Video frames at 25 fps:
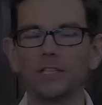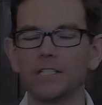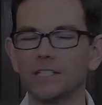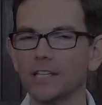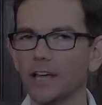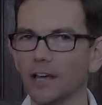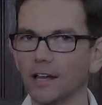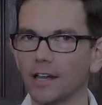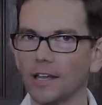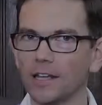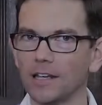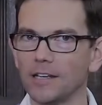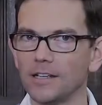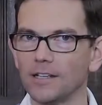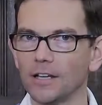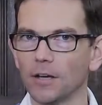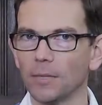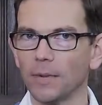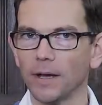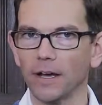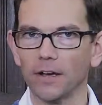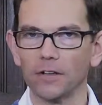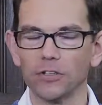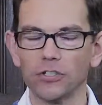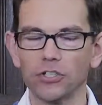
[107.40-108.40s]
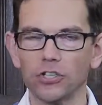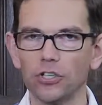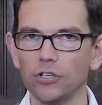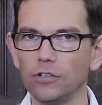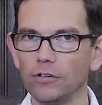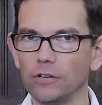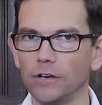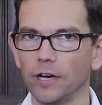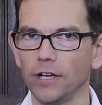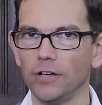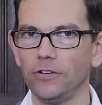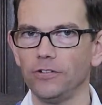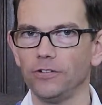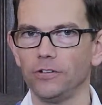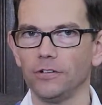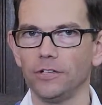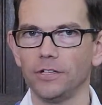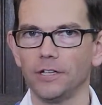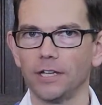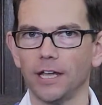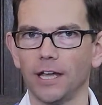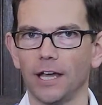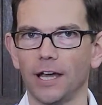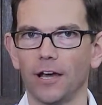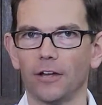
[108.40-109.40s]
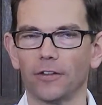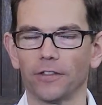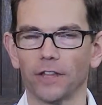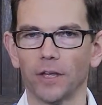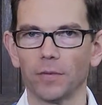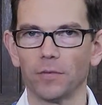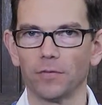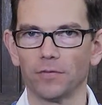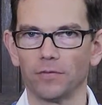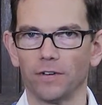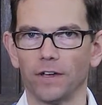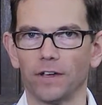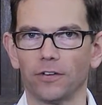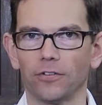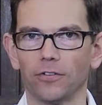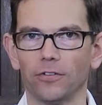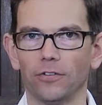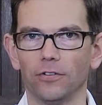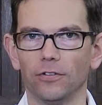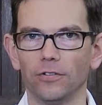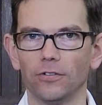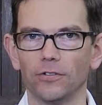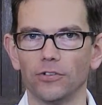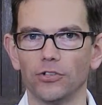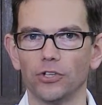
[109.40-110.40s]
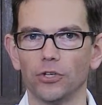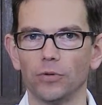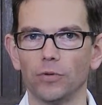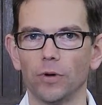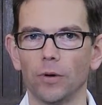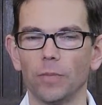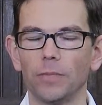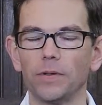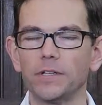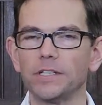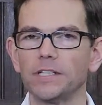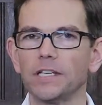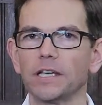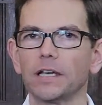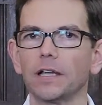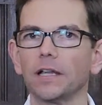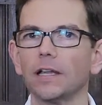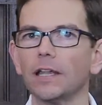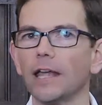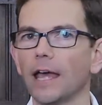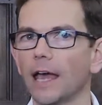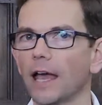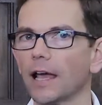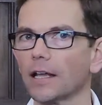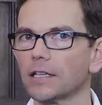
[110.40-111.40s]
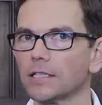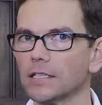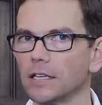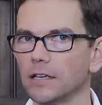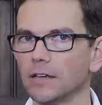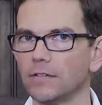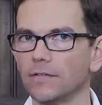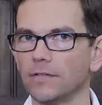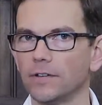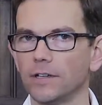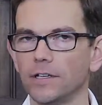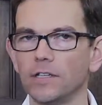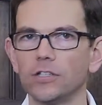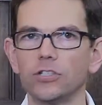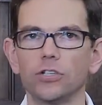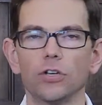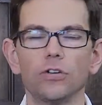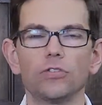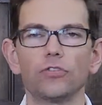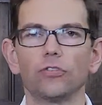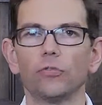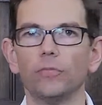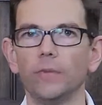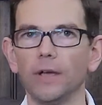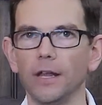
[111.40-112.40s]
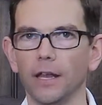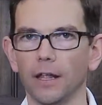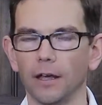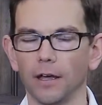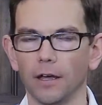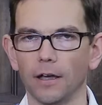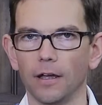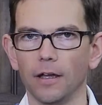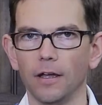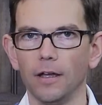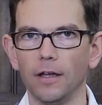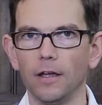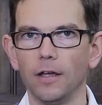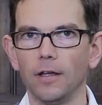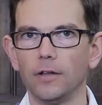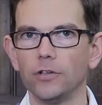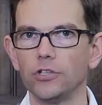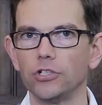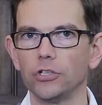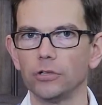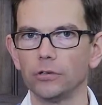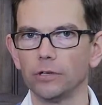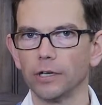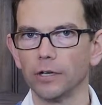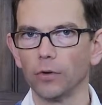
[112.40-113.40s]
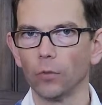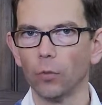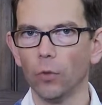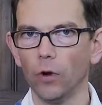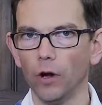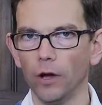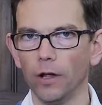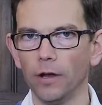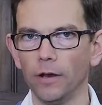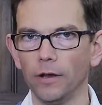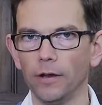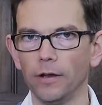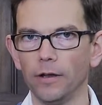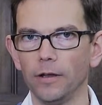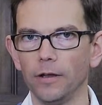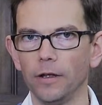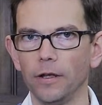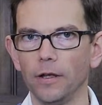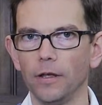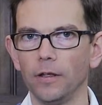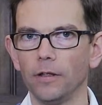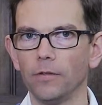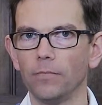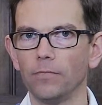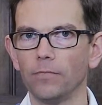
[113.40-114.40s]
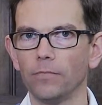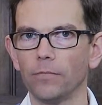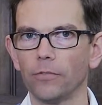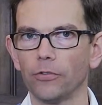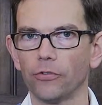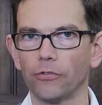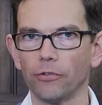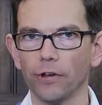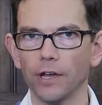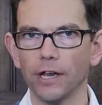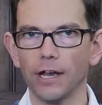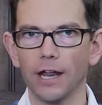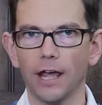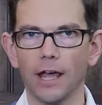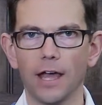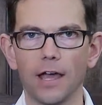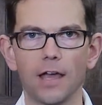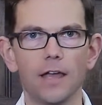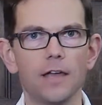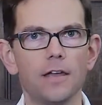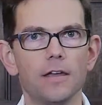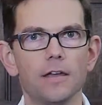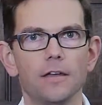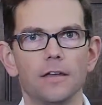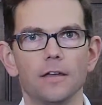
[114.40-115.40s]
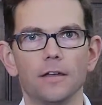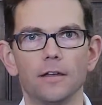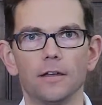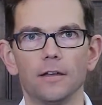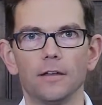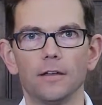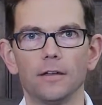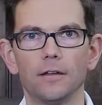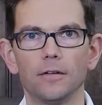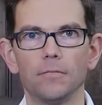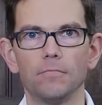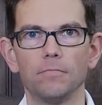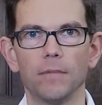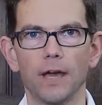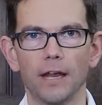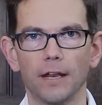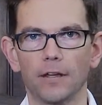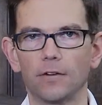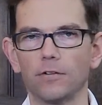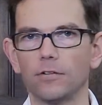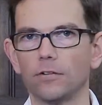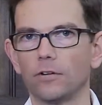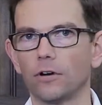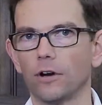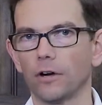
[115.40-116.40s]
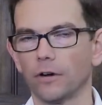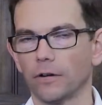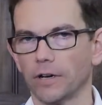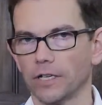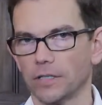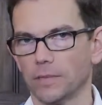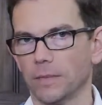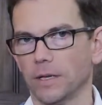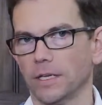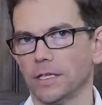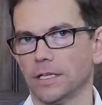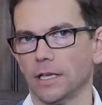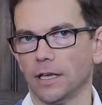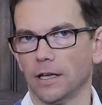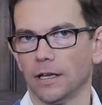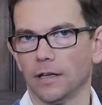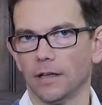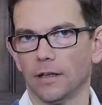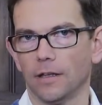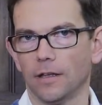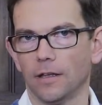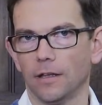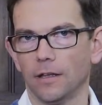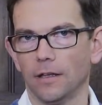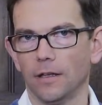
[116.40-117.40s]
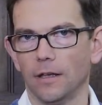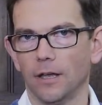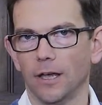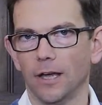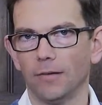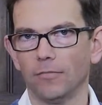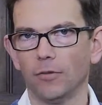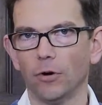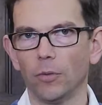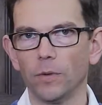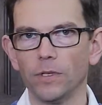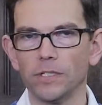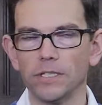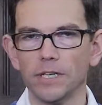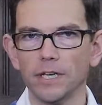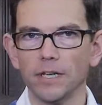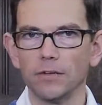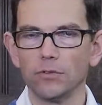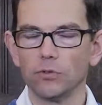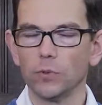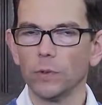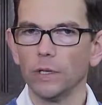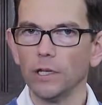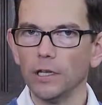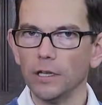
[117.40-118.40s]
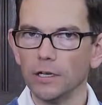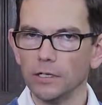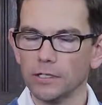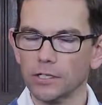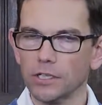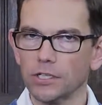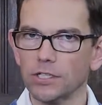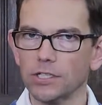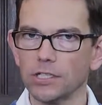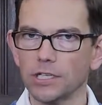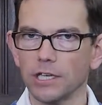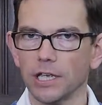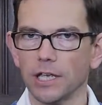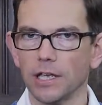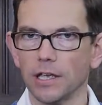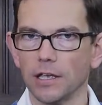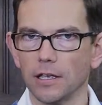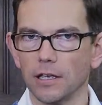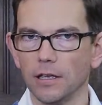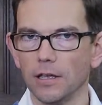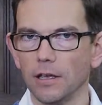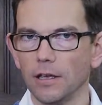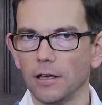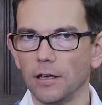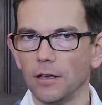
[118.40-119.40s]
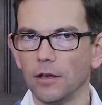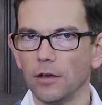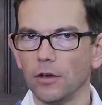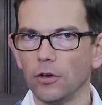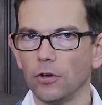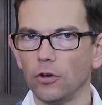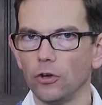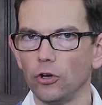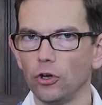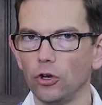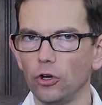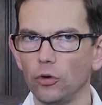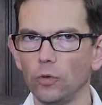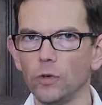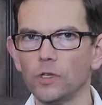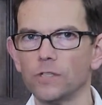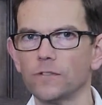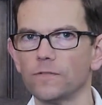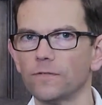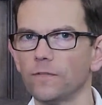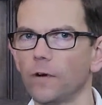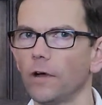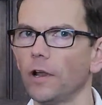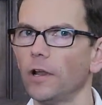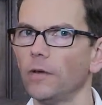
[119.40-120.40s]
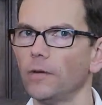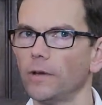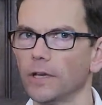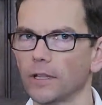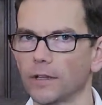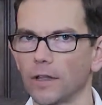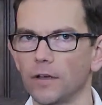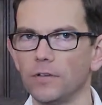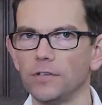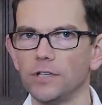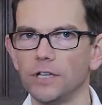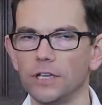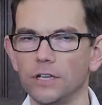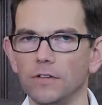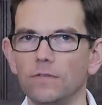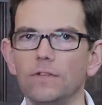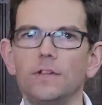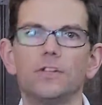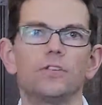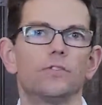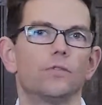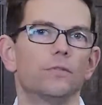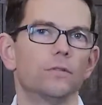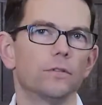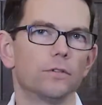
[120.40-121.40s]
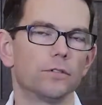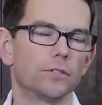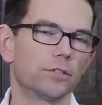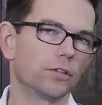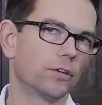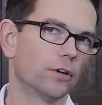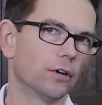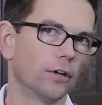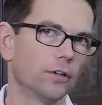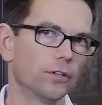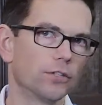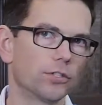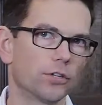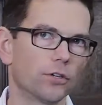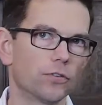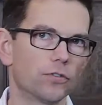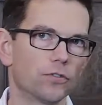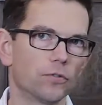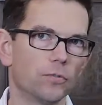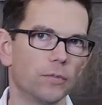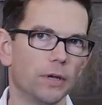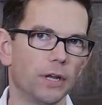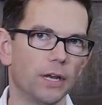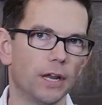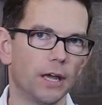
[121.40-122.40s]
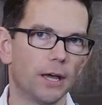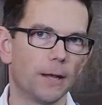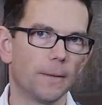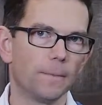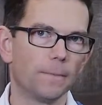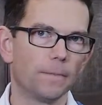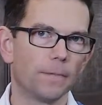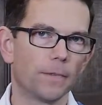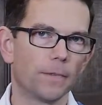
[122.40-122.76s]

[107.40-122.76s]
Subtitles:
studied about 200 healthcare professionals who were particularly active in social media during one 3-day medical congress meeting. And what we did is we looked to see who was following those individuals on social media.